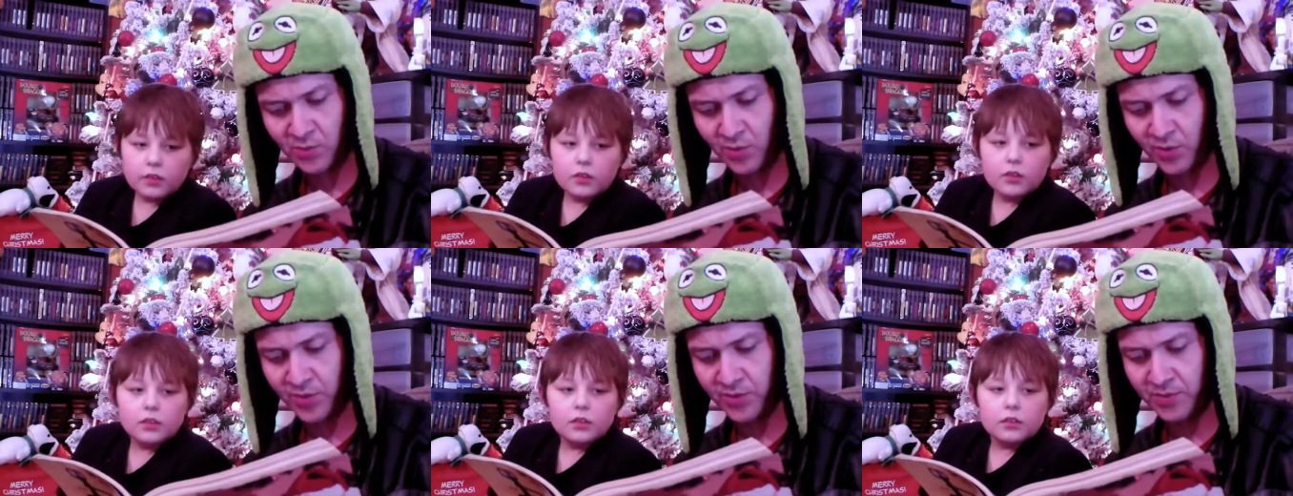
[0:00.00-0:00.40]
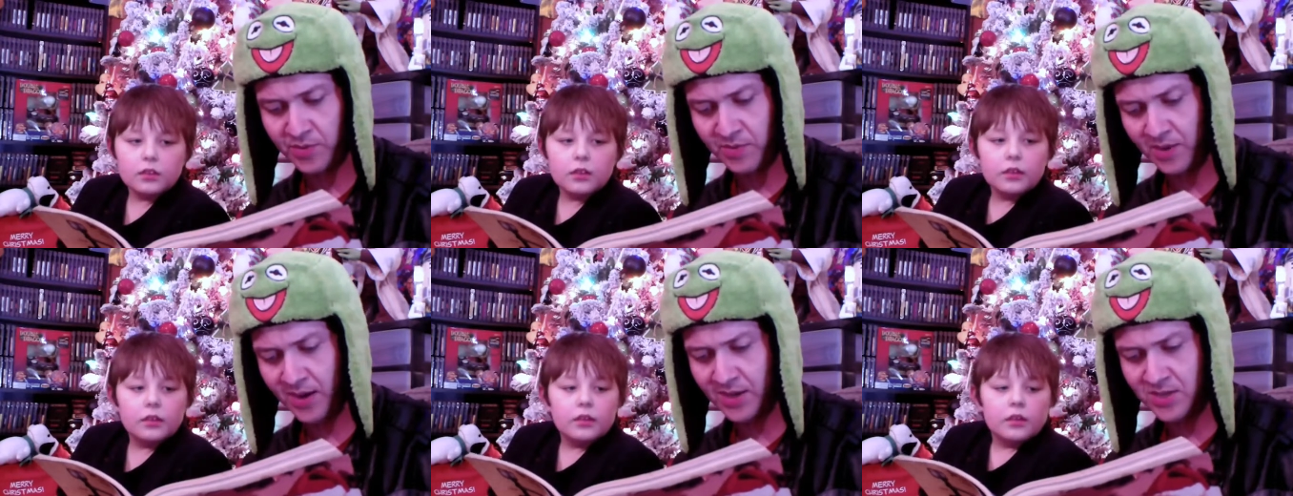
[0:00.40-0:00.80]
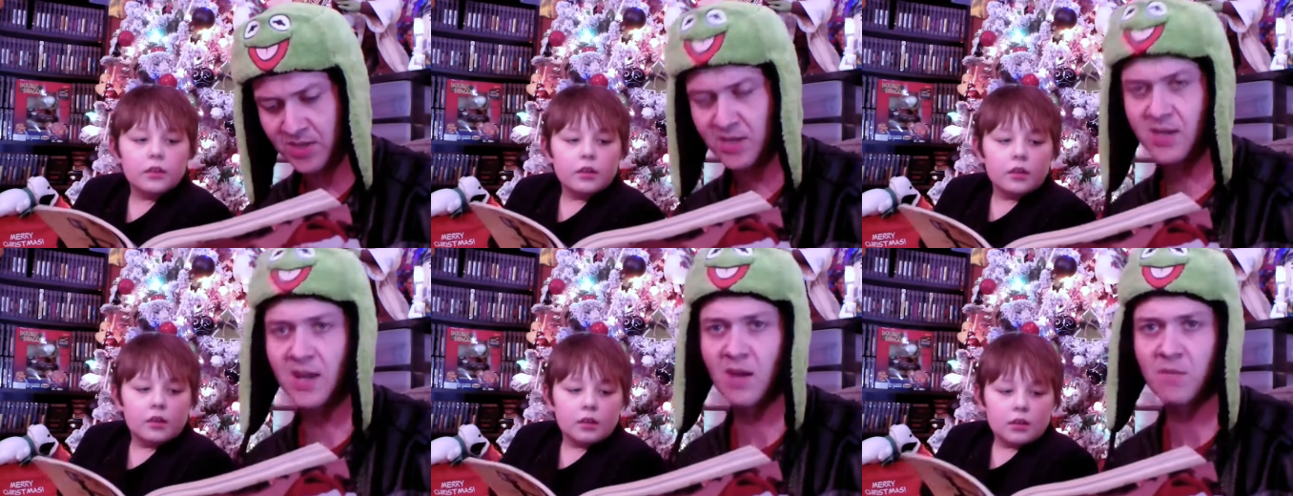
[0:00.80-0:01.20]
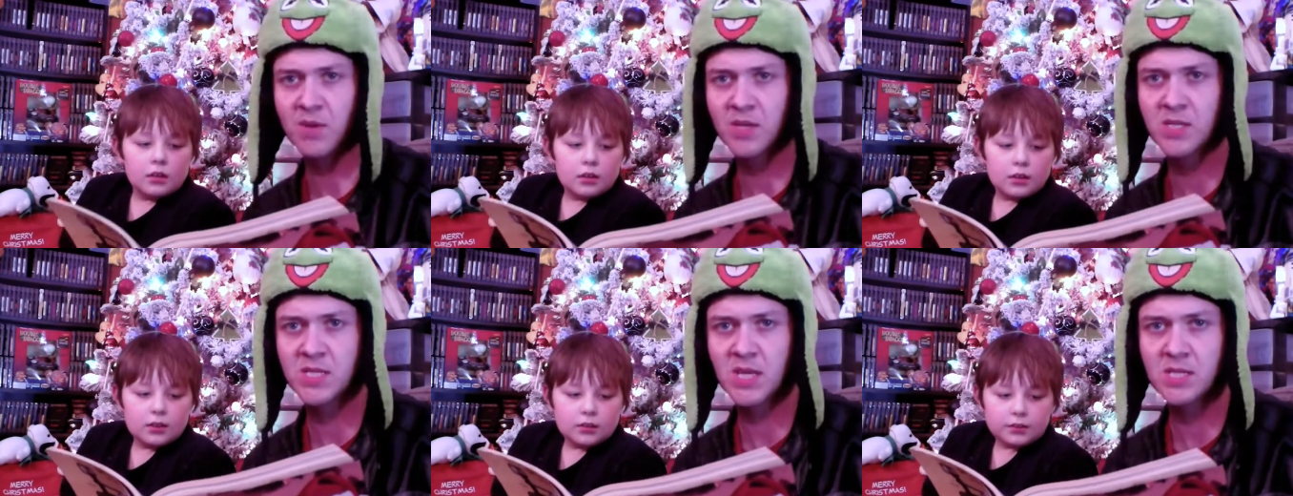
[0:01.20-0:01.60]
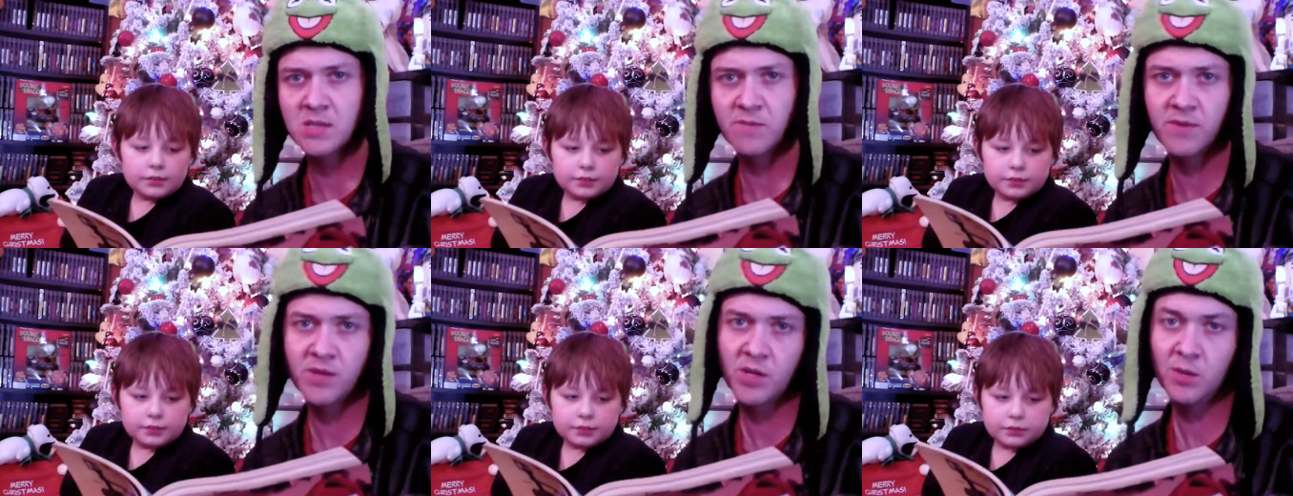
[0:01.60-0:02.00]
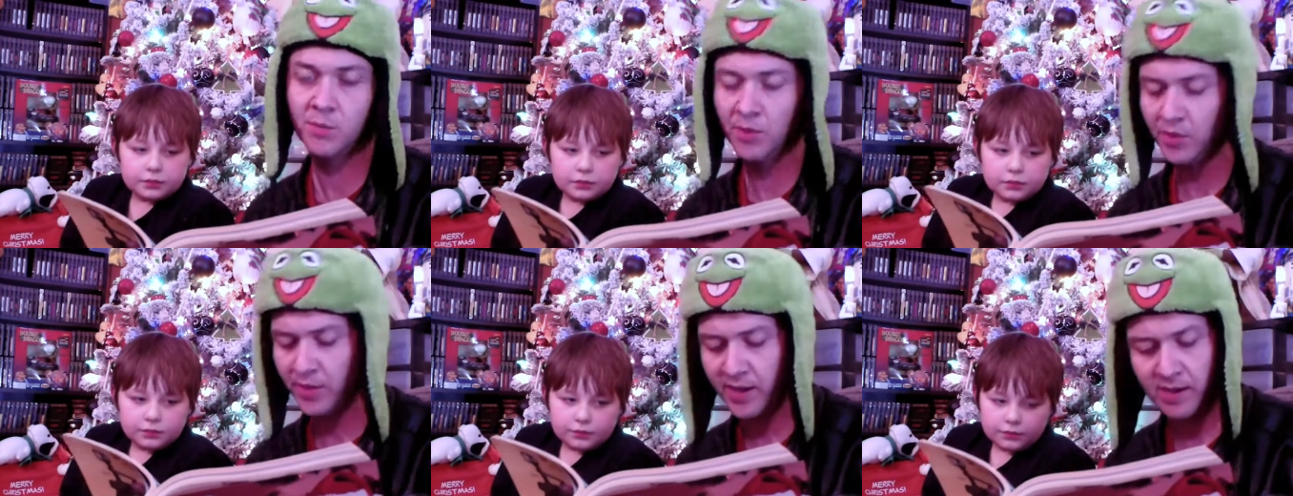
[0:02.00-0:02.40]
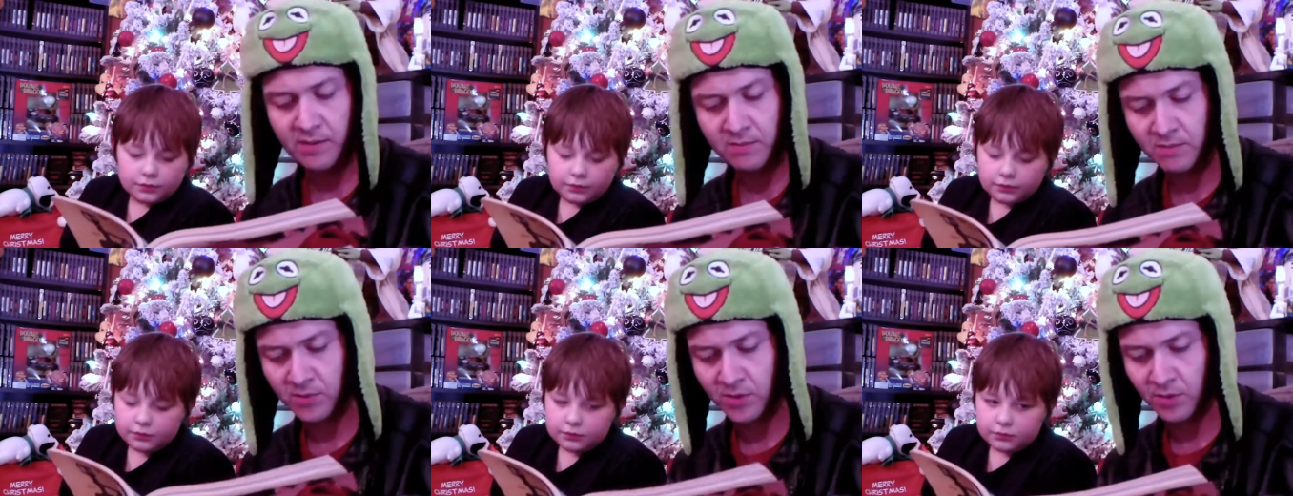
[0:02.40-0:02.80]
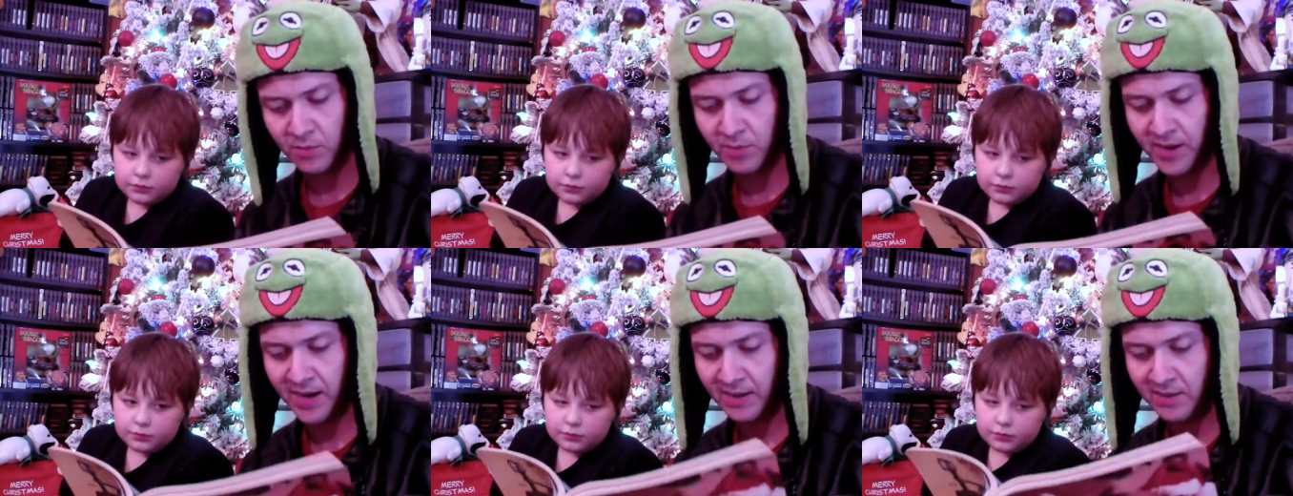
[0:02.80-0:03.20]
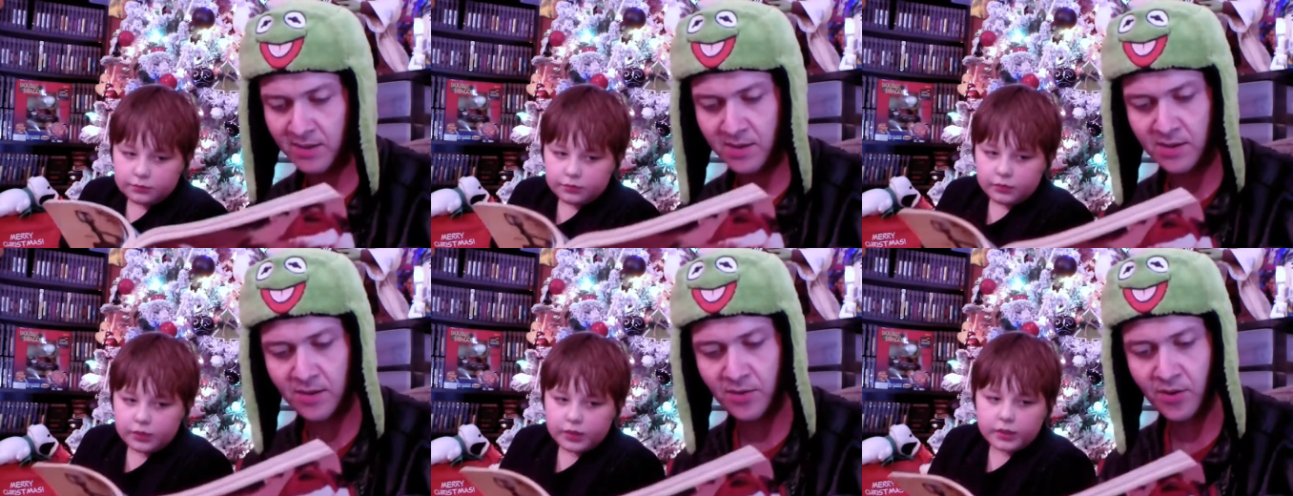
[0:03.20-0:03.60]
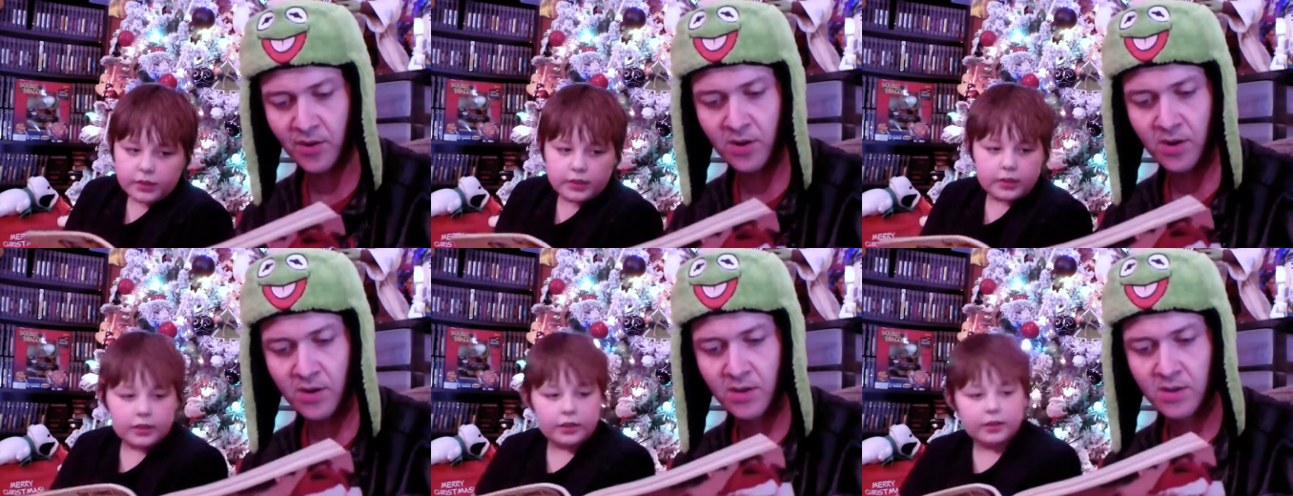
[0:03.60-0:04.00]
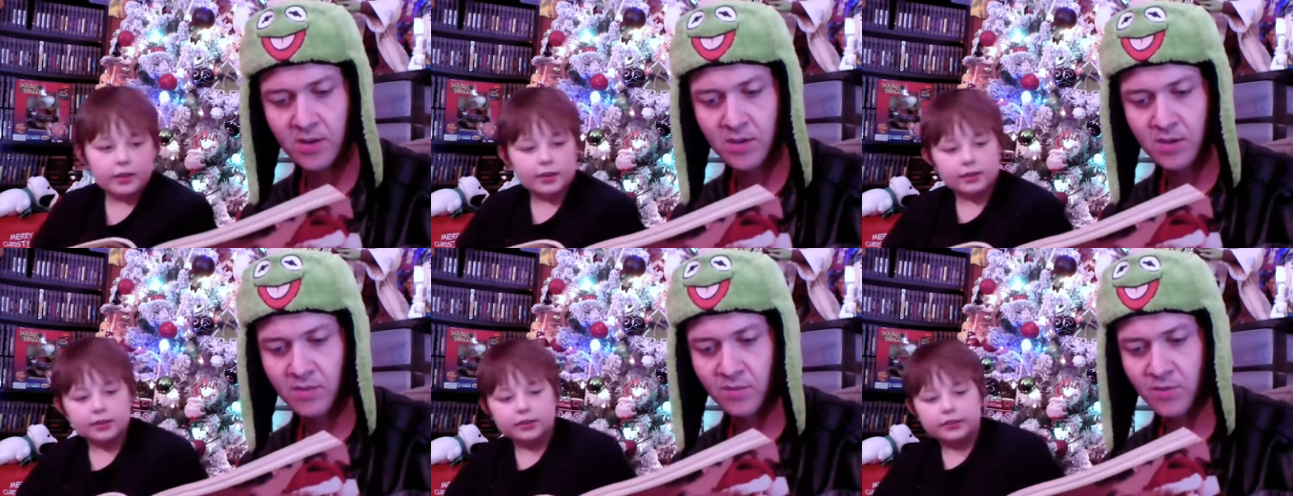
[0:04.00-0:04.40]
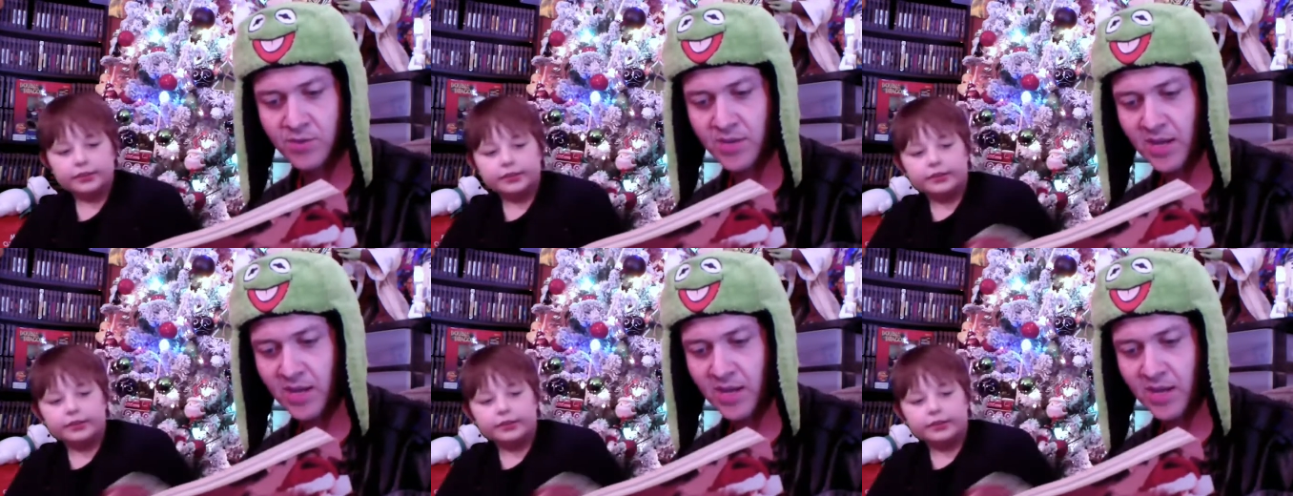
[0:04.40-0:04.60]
Speaker 1: well, I guess they didn't have many sets available that you know back then either. Where you